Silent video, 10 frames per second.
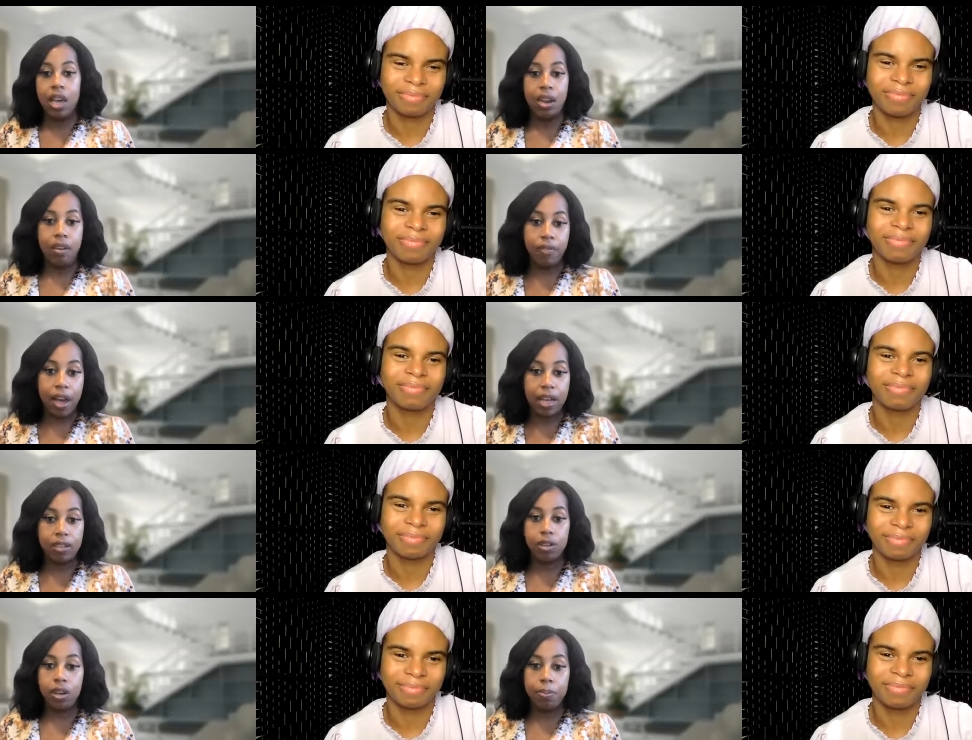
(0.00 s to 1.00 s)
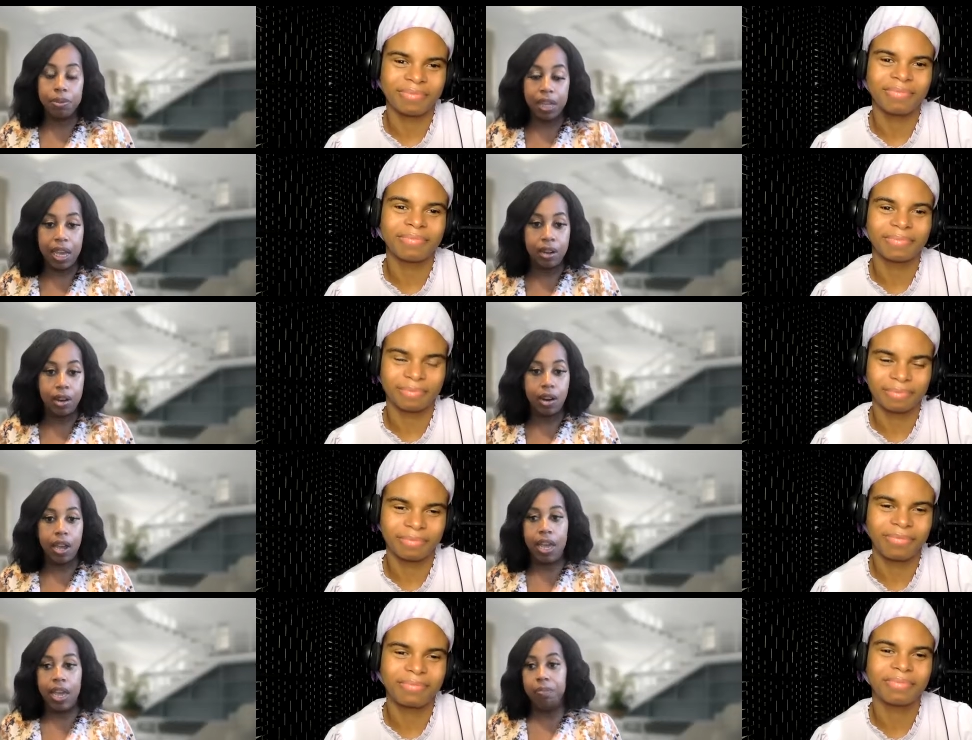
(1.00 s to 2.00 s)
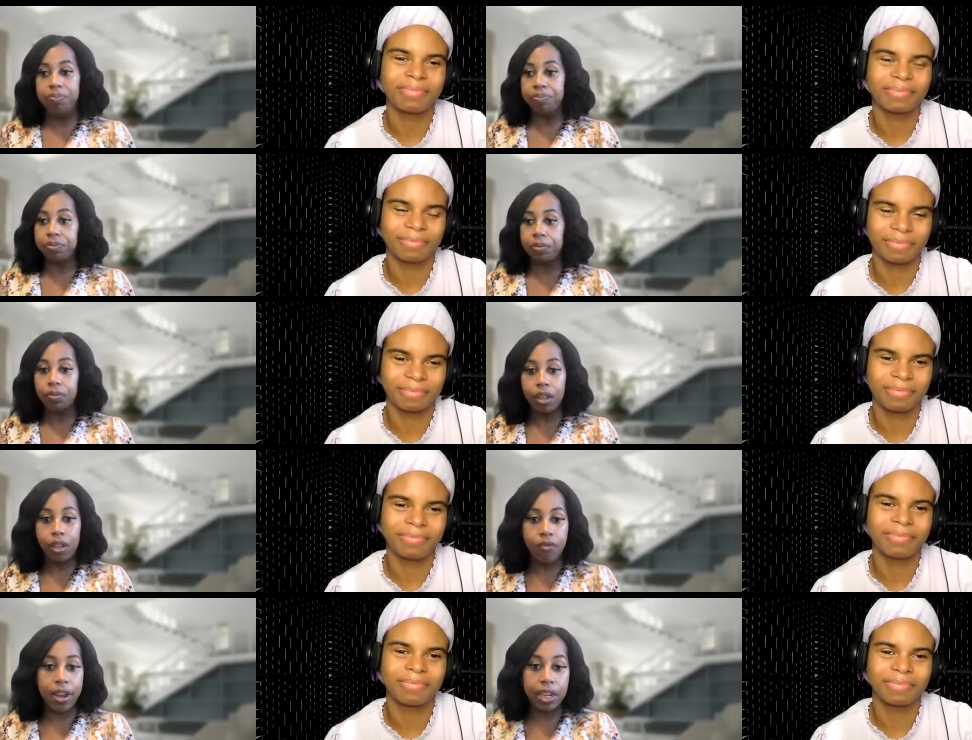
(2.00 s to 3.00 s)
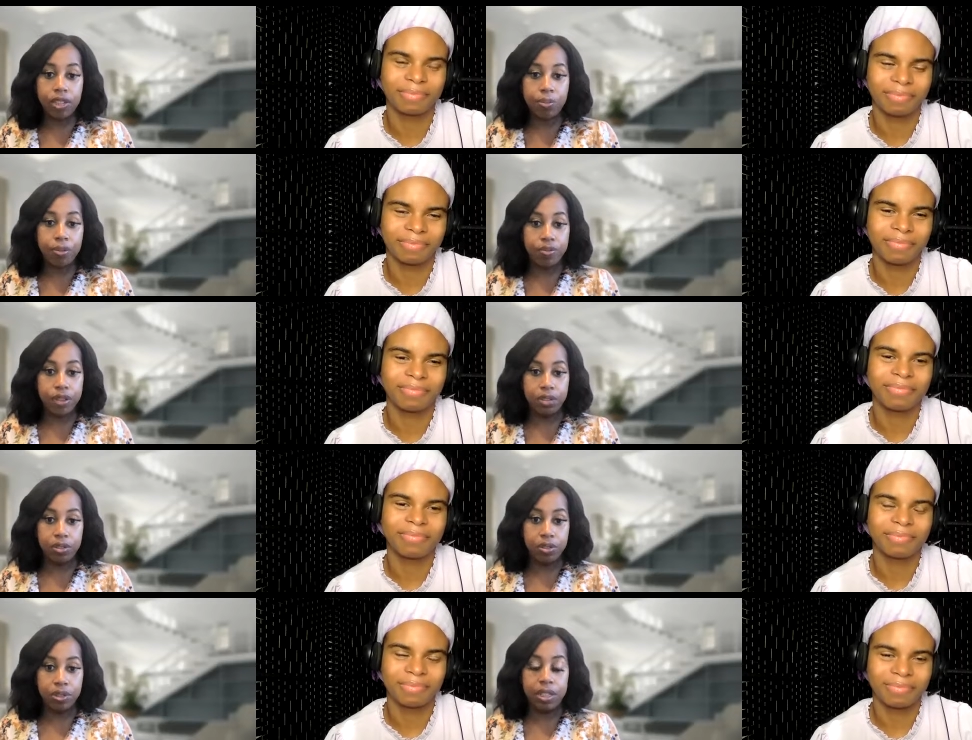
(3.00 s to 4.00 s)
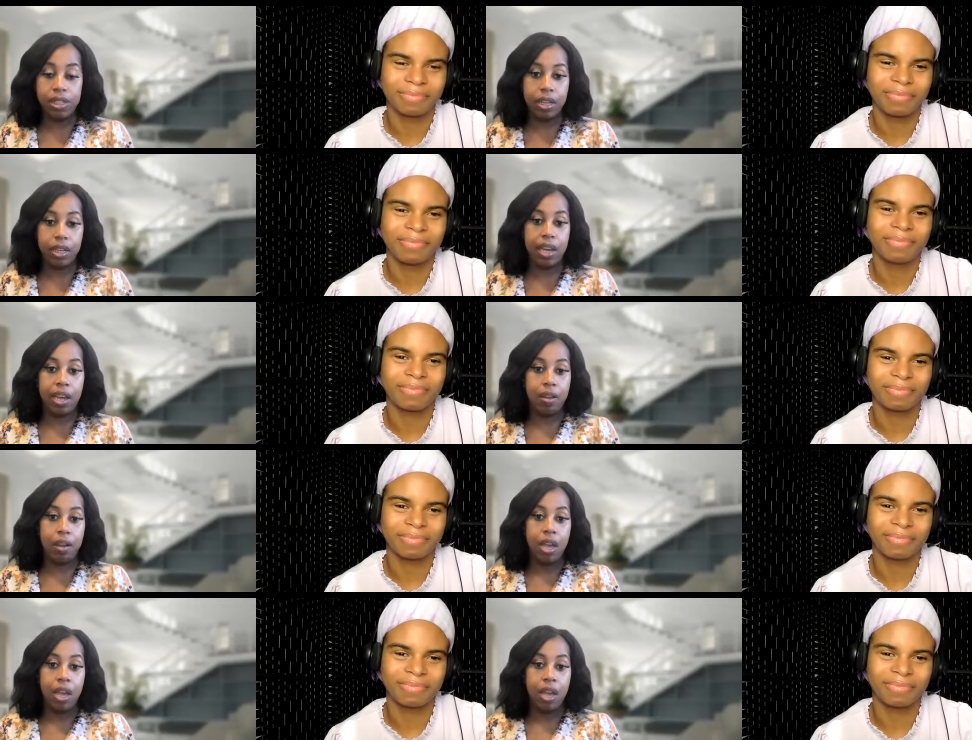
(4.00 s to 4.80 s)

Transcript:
Speaker 1: an advisor a planner a financial professional to sit down